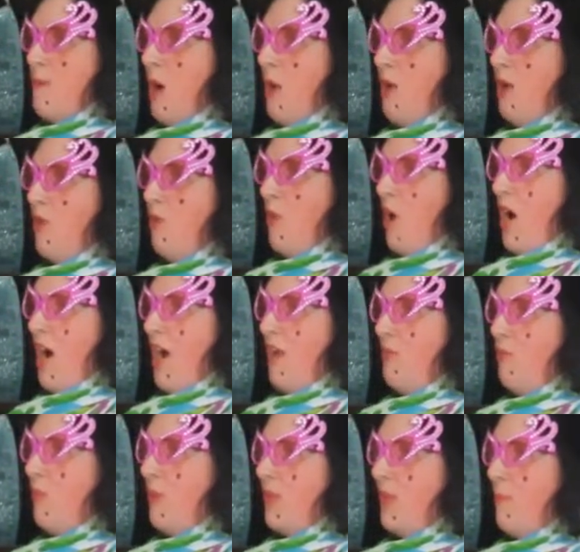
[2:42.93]
Mo
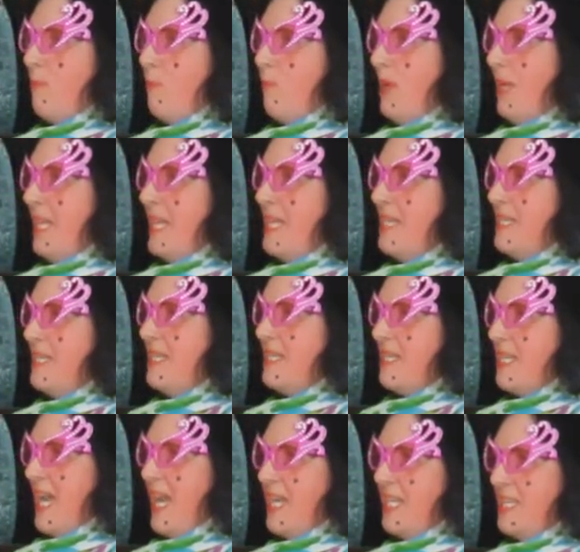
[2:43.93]
arrived with a brilliant
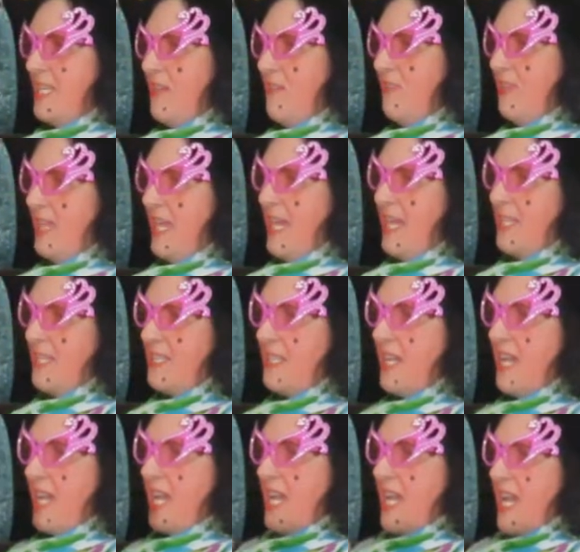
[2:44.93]
detective kit.
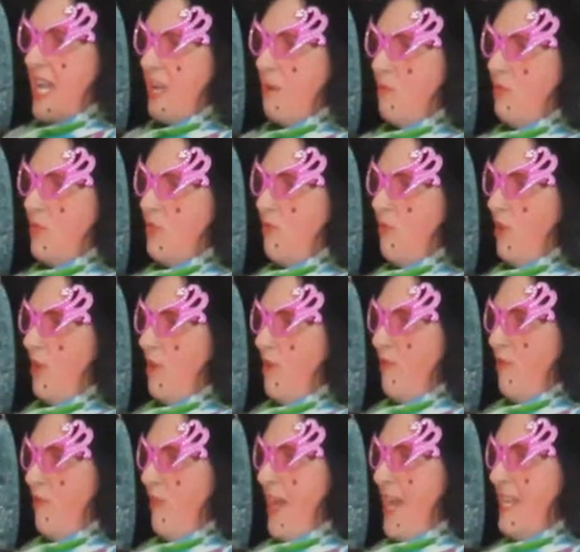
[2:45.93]
It was full
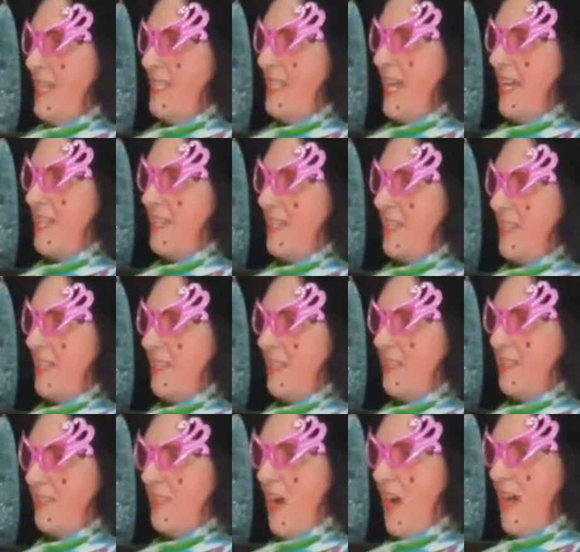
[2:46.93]
of fantastic
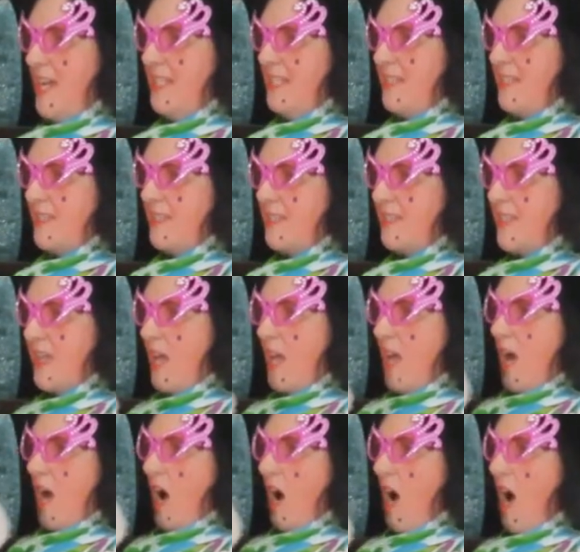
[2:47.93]
disguises.
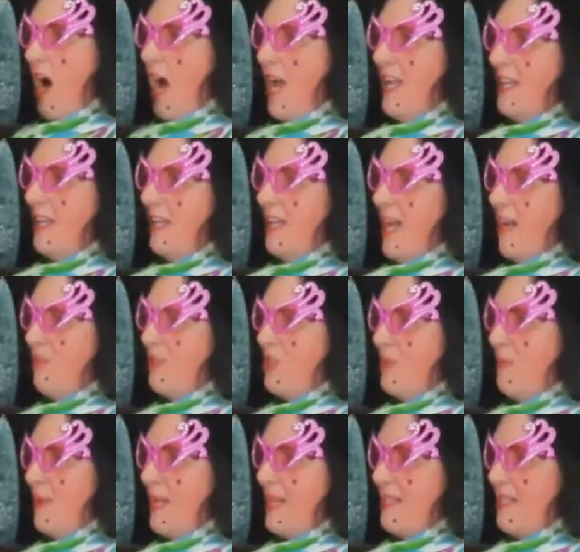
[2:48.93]
I'd love
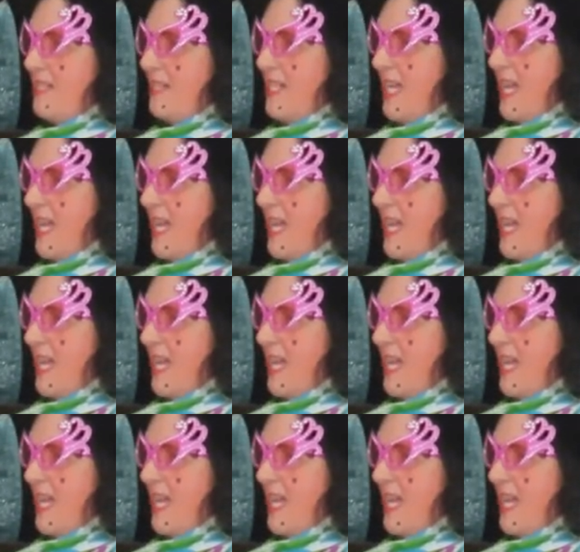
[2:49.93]
to be a